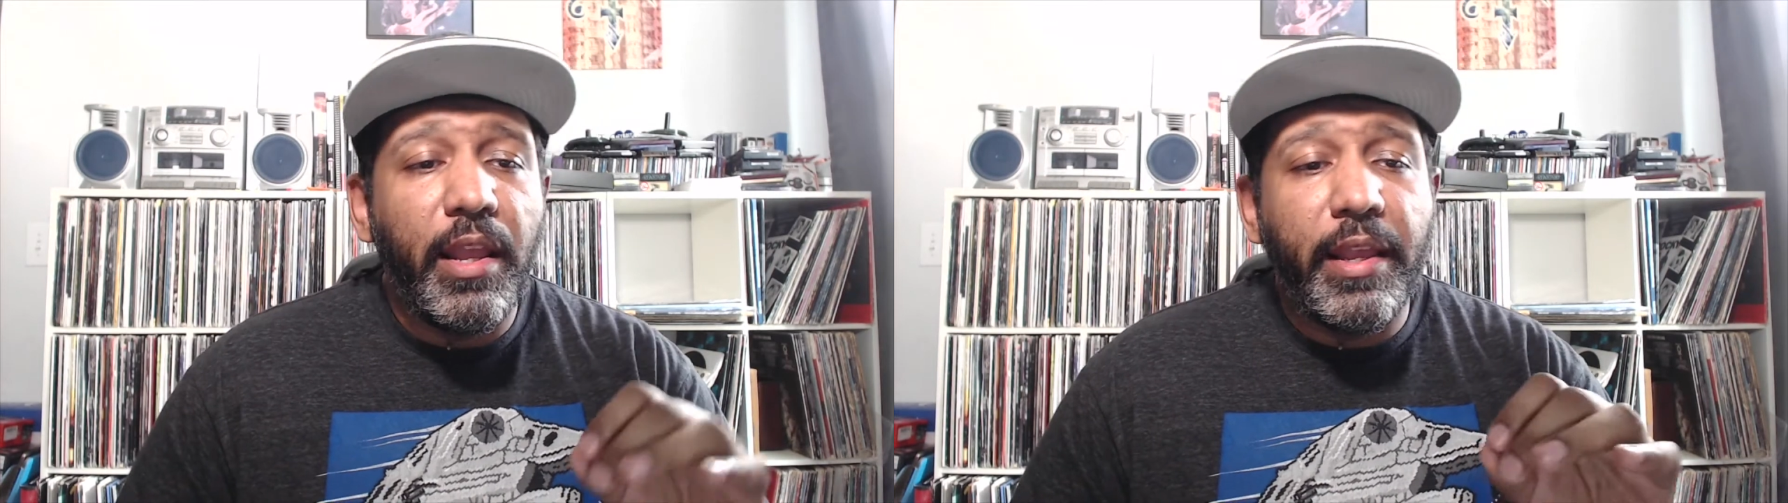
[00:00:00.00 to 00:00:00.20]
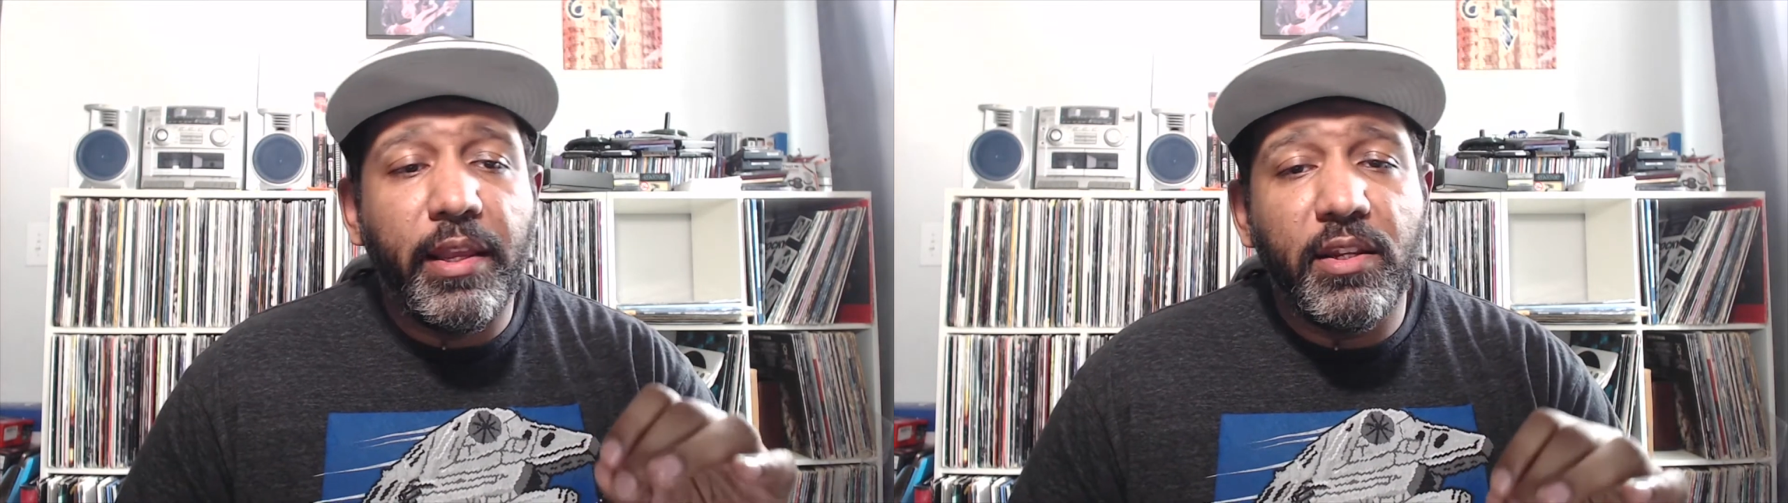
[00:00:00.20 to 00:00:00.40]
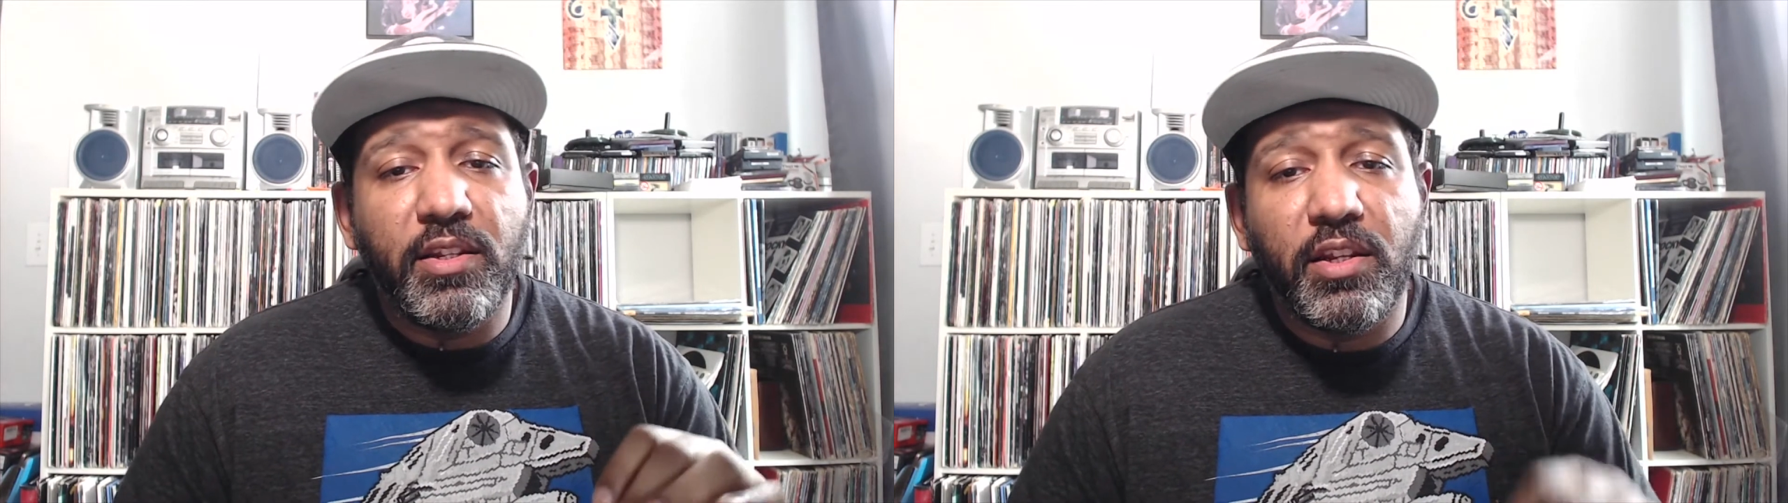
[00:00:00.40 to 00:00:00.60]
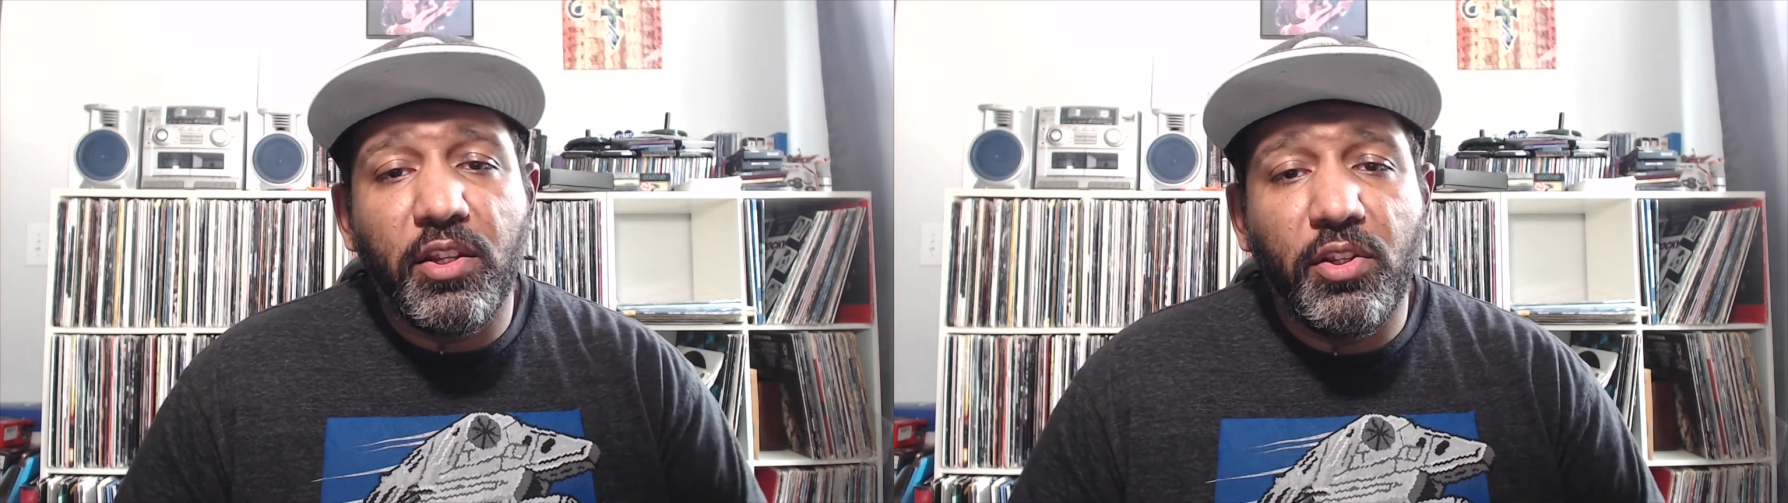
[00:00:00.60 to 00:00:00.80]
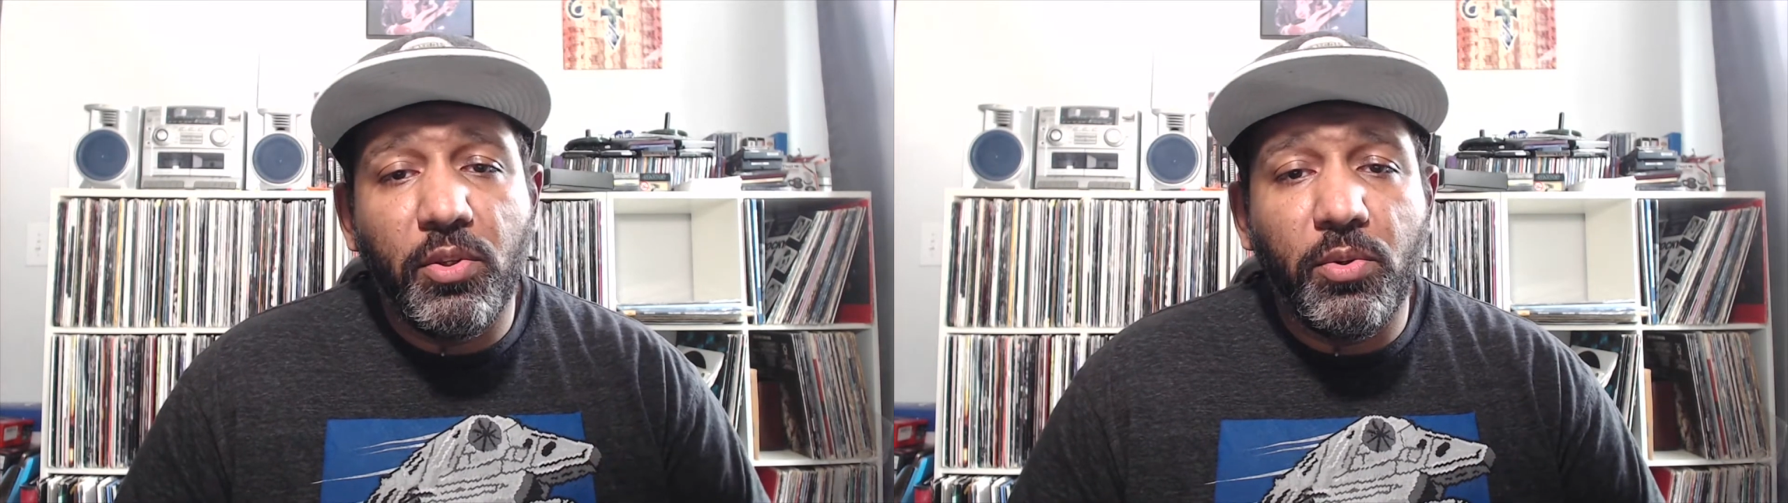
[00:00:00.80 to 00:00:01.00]
is to
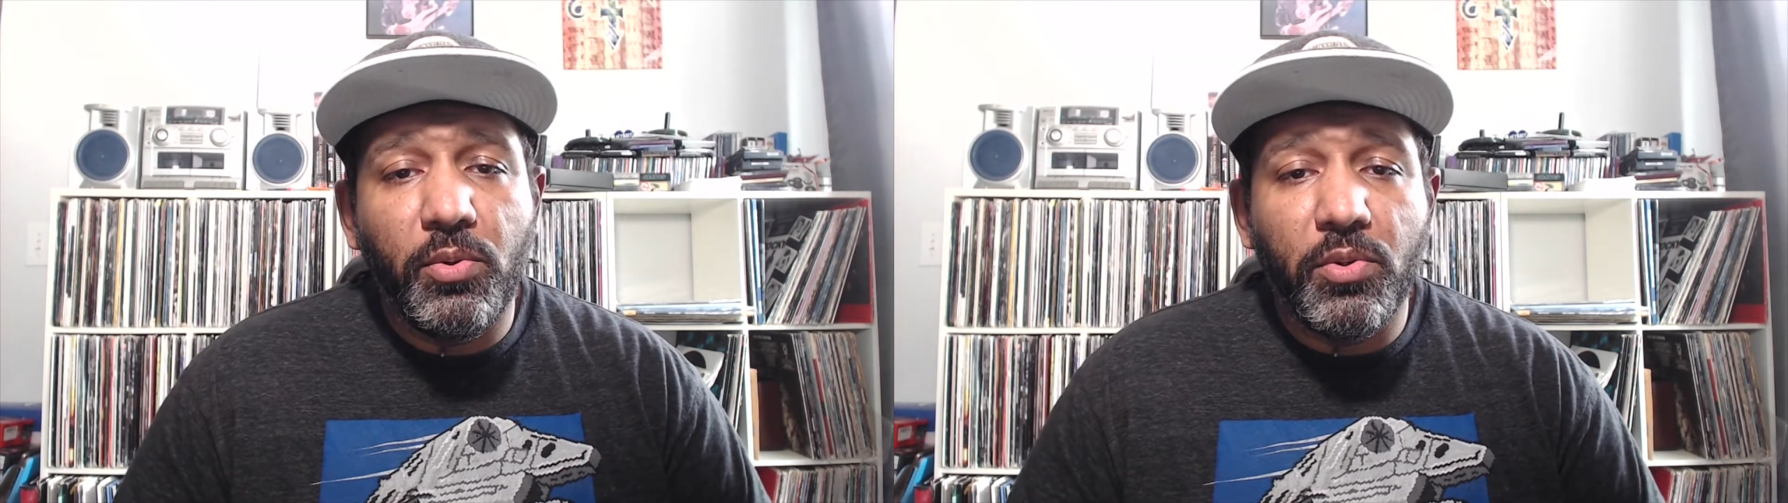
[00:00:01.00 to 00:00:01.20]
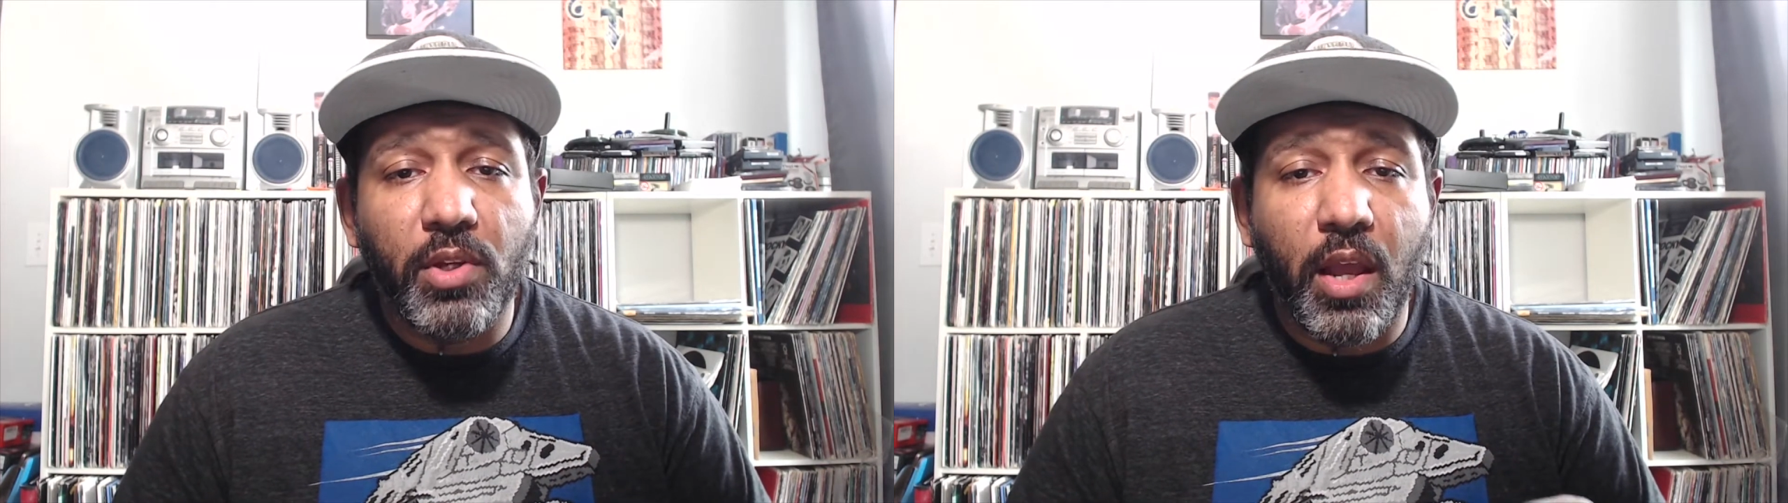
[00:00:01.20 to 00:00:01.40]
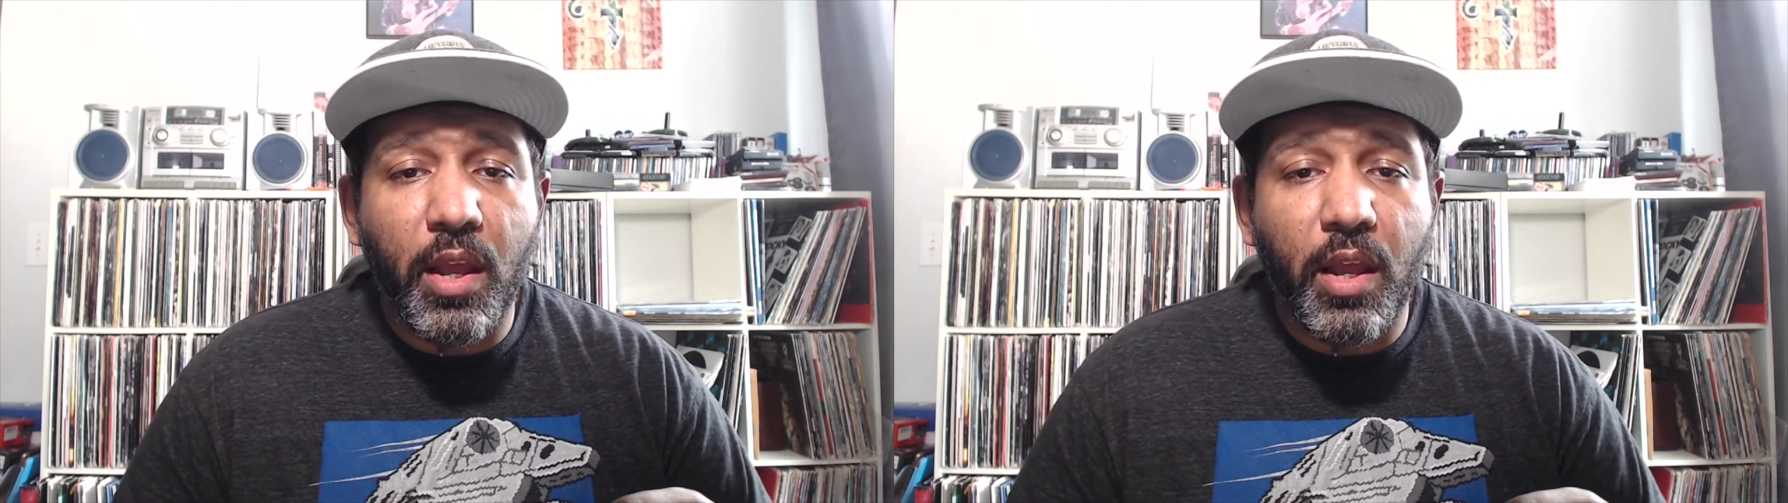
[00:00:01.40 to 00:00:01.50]
use